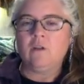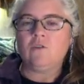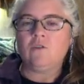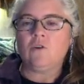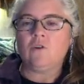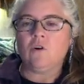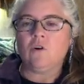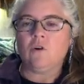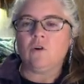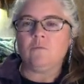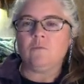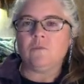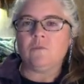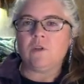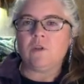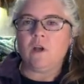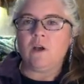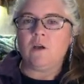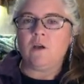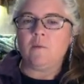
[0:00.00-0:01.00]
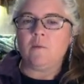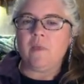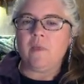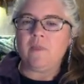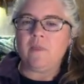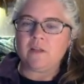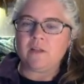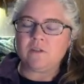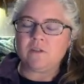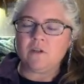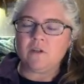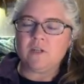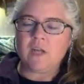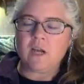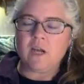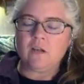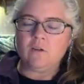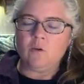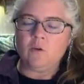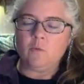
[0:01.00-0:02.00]
terms, and that's going to
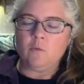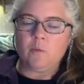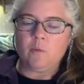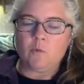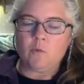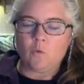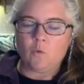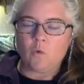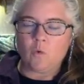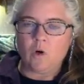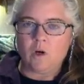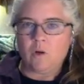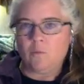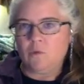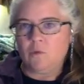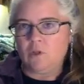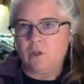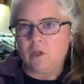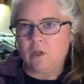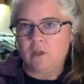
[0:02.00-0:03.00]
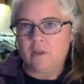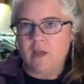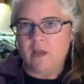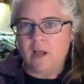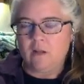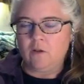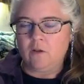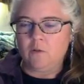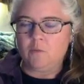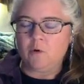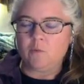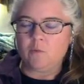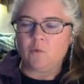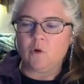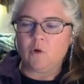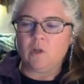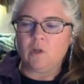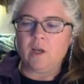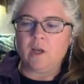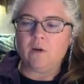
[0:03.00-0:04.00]
take a little bit more work, and we'll look at that a little bit
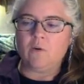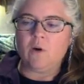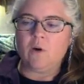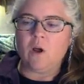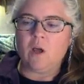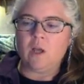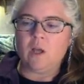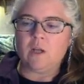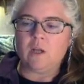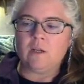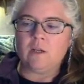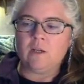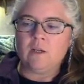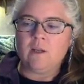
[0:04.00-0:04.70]
more later on.